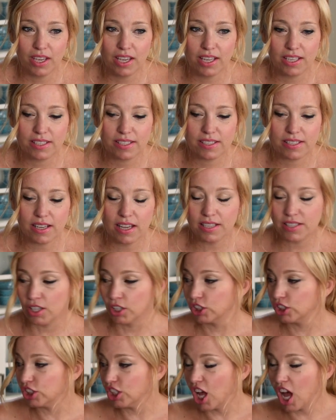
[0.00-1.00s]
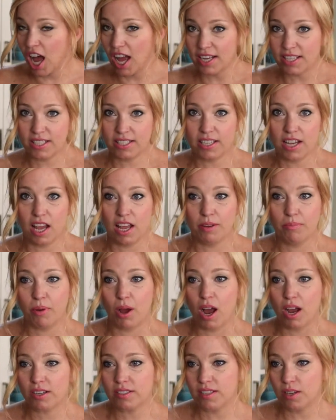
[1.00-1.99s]
it's a lot to
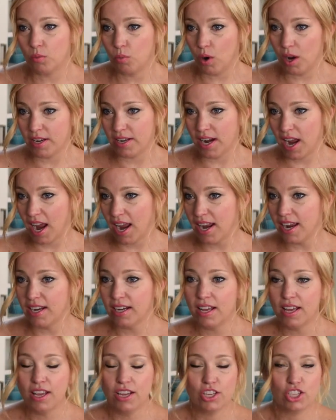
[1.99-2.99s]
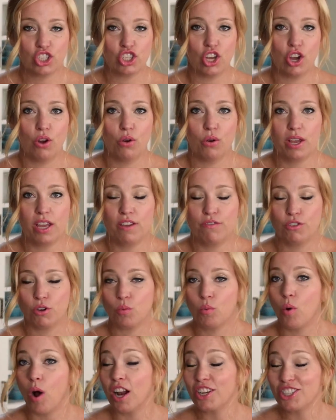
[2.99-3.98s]
unbox in one night. So if
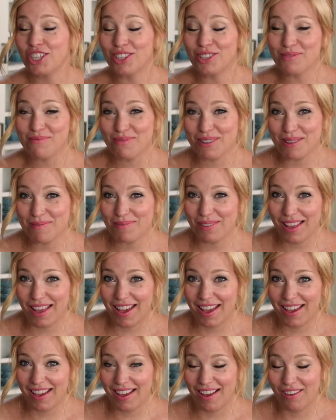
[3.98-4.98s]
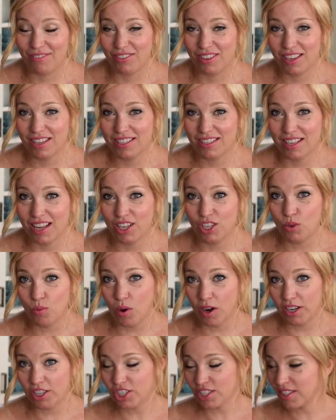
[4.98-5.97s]
you're watching the replay of this and you
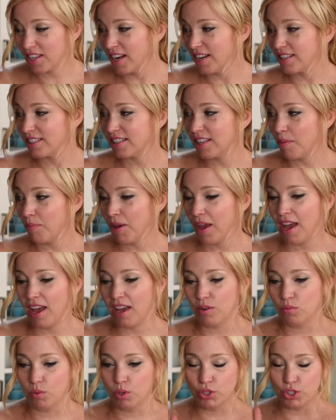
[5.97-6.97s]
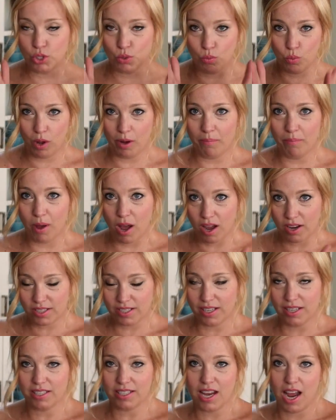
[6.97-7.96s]
wanna just kind of skip ahead, we'll do one
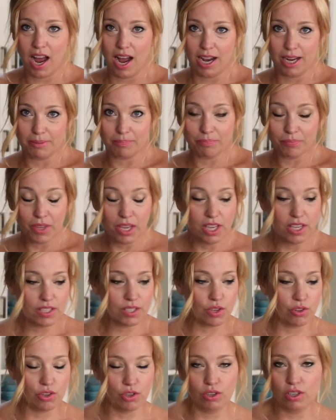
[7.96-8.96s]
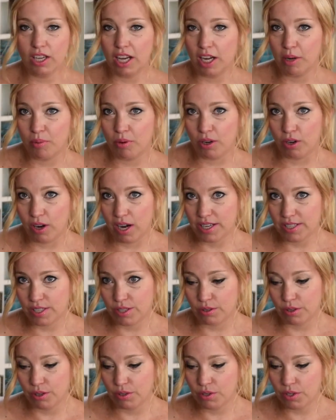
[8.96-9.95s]
box at a time so that you can kind of
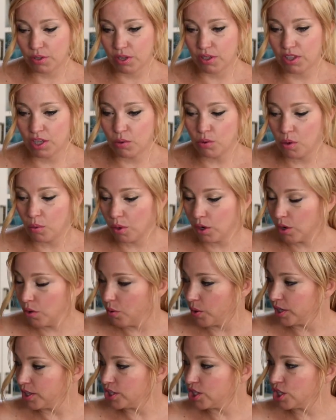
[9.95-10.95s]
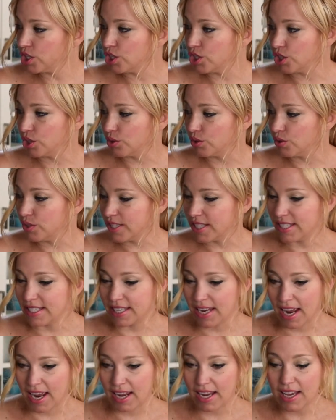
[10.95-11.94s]
progress through. So I think what we're going to do
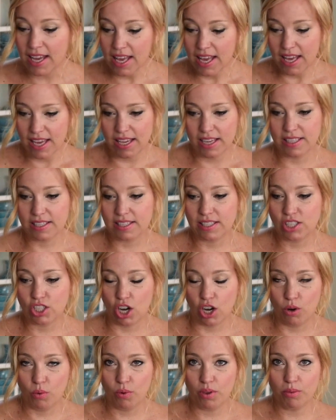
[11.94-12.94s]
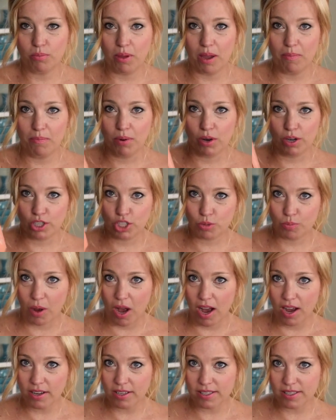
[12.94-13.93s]
today is start with my
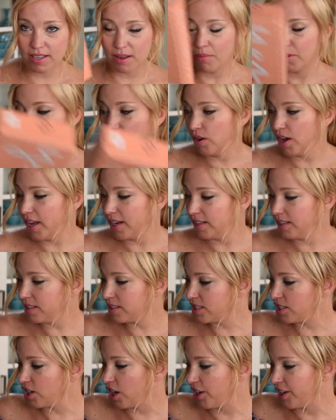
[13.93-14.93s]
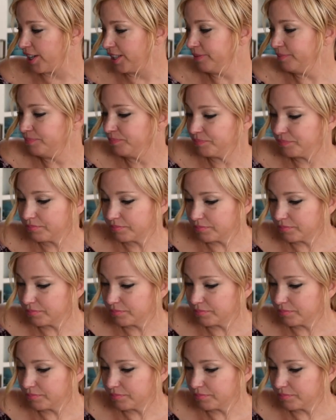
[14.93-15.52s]
Birchbox. I'm gonna go ahead and get started.